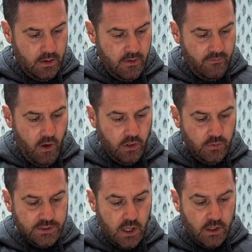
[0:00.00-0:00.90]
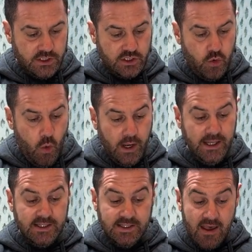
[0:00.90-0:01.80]
volume solids
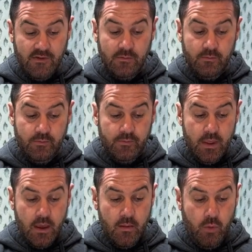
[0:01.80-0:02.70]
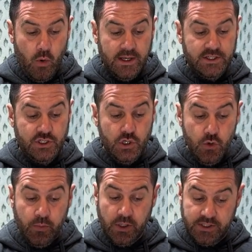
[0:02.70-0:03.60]

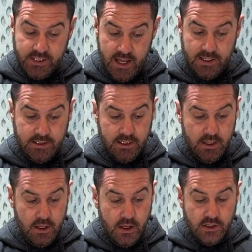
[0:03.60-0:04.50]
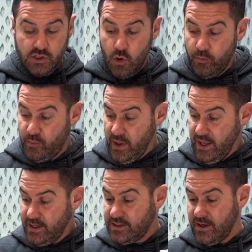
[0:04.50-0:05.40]
27.2%. So
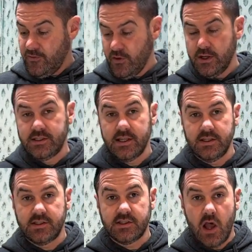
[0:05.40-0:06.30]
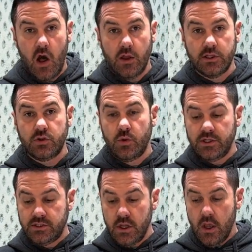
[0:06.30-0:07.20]
big difference in solids,
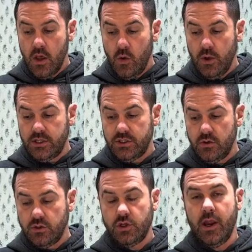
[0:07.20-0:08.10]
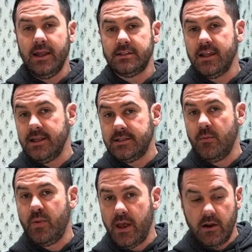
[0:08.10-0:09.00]
which translate to
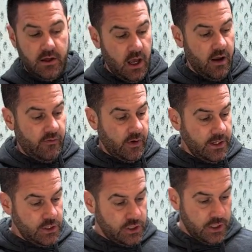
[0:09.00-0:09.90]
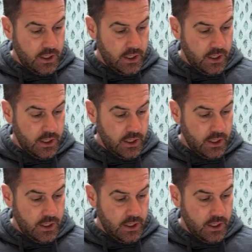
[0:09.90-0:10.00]
better coverage,